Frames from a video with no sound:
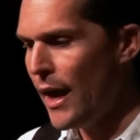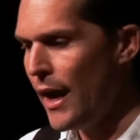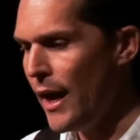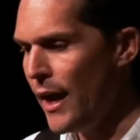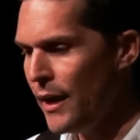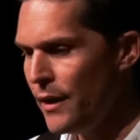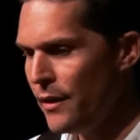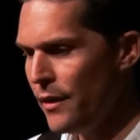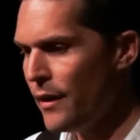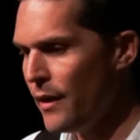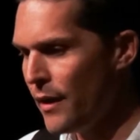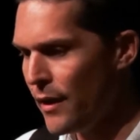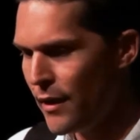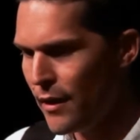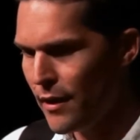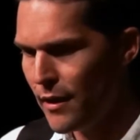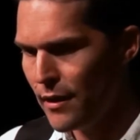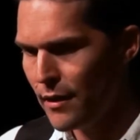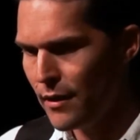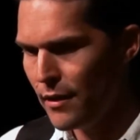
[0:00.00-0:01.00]
and
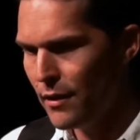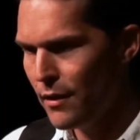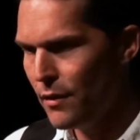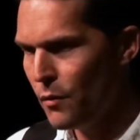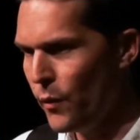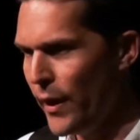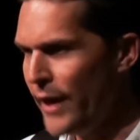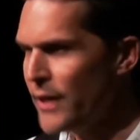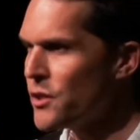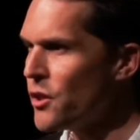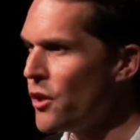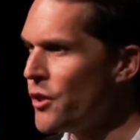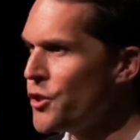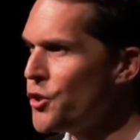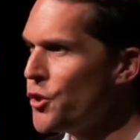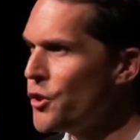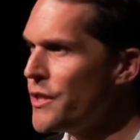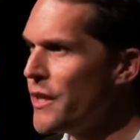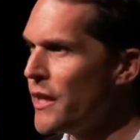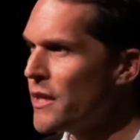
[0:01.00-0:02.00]
went on
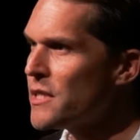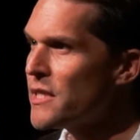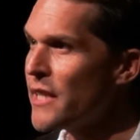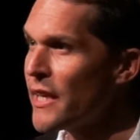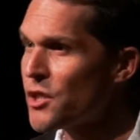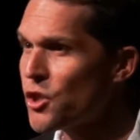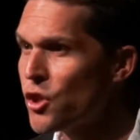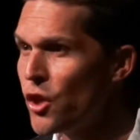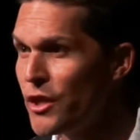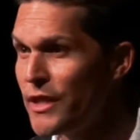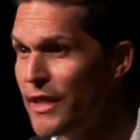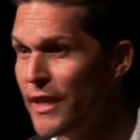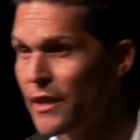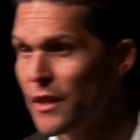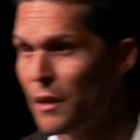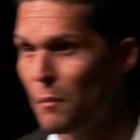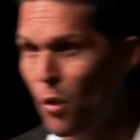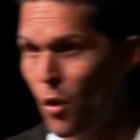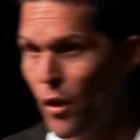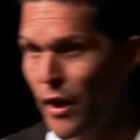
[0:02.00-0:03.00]
duty at 6:30 in
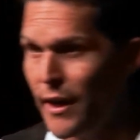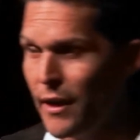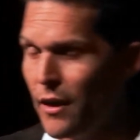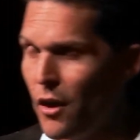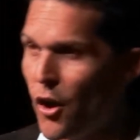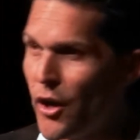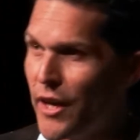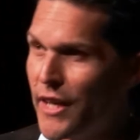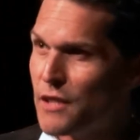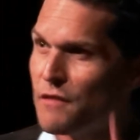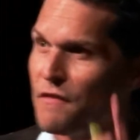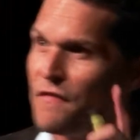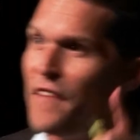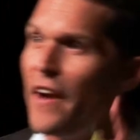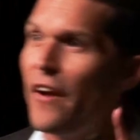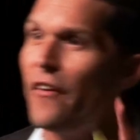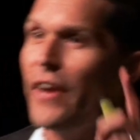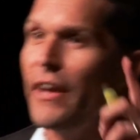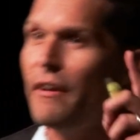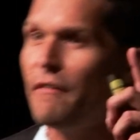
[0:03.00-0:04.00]
the morning on his
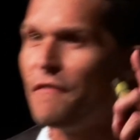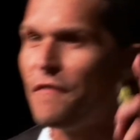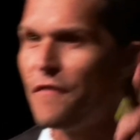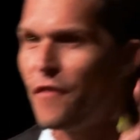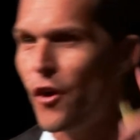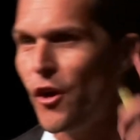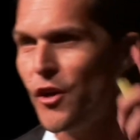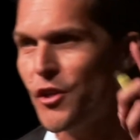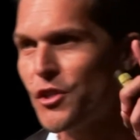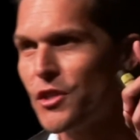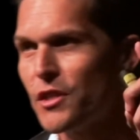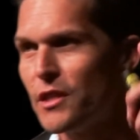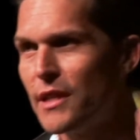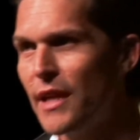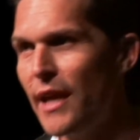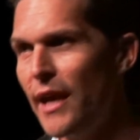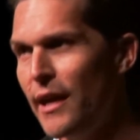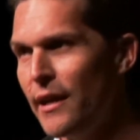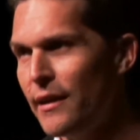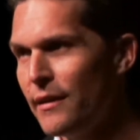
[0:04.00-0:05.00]
very first
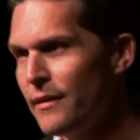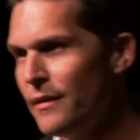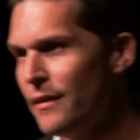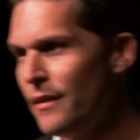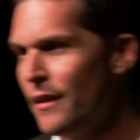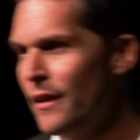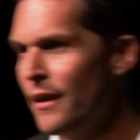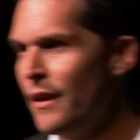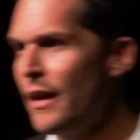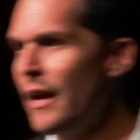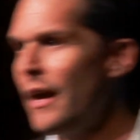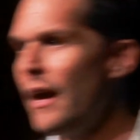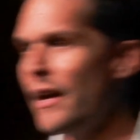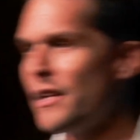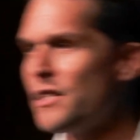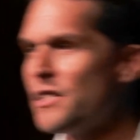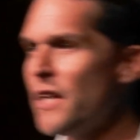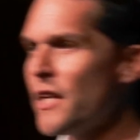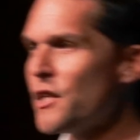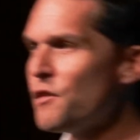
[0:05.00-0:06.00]
day.
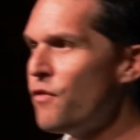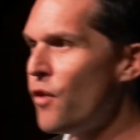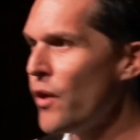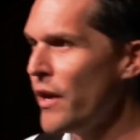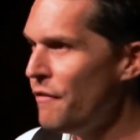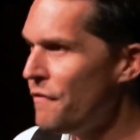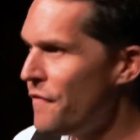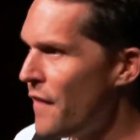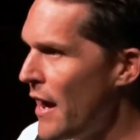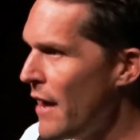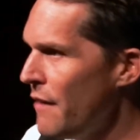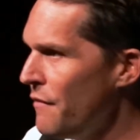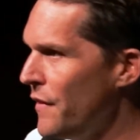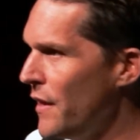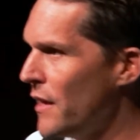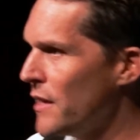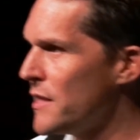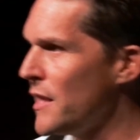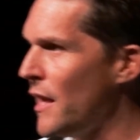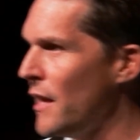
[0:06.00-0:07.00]
At 6:45,
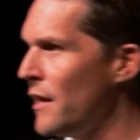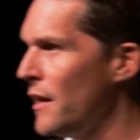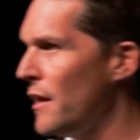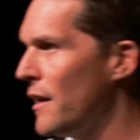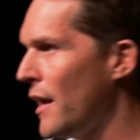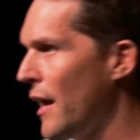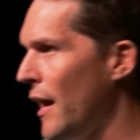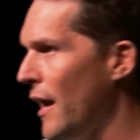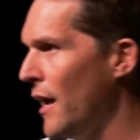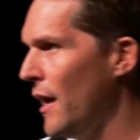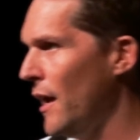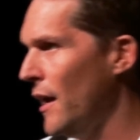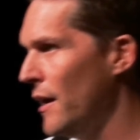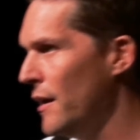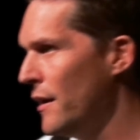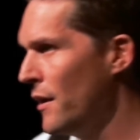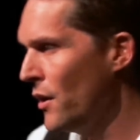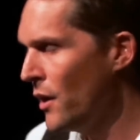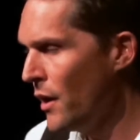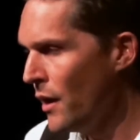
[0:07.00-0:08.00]
he attended
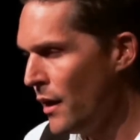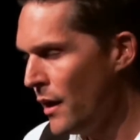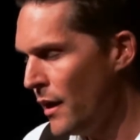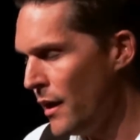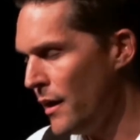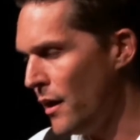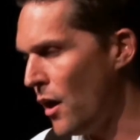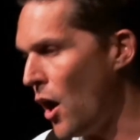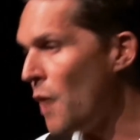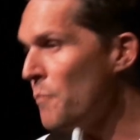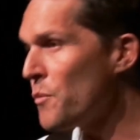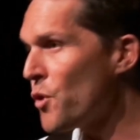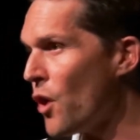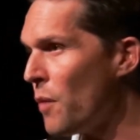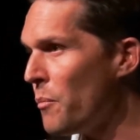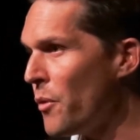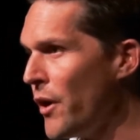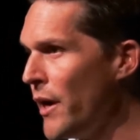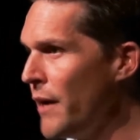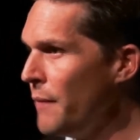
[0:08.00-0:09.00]
an armed
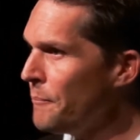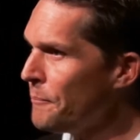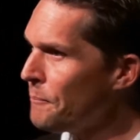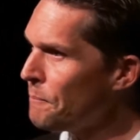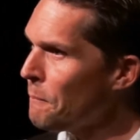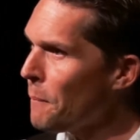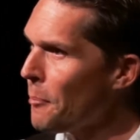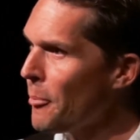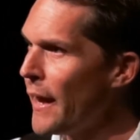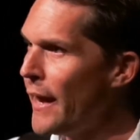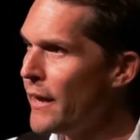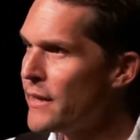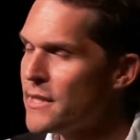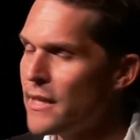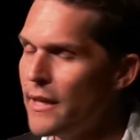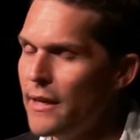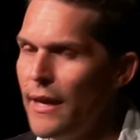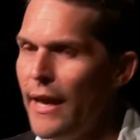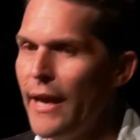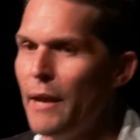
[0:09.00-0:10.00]
robbery at
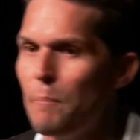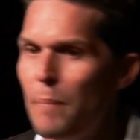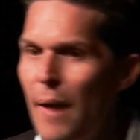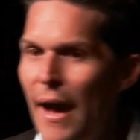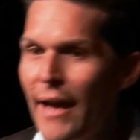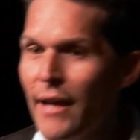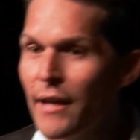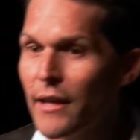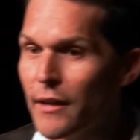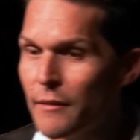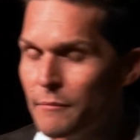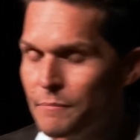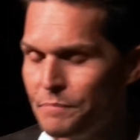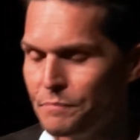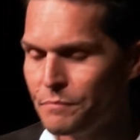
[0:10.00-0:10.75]
a bank.